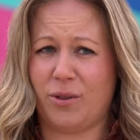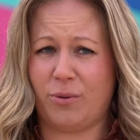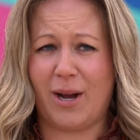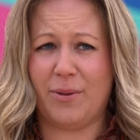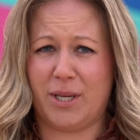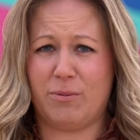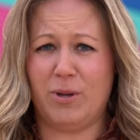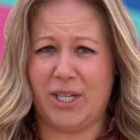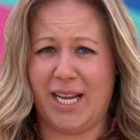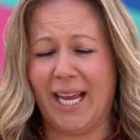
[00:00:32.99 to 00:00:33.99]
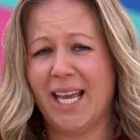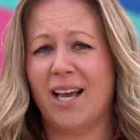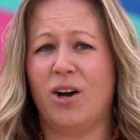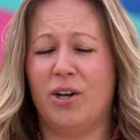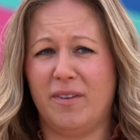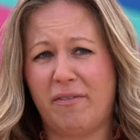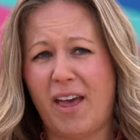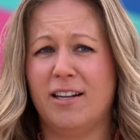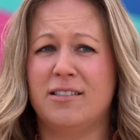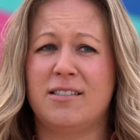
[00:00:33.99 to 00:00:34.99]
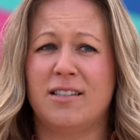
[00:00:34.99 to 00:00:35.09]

throughout the community, all the events,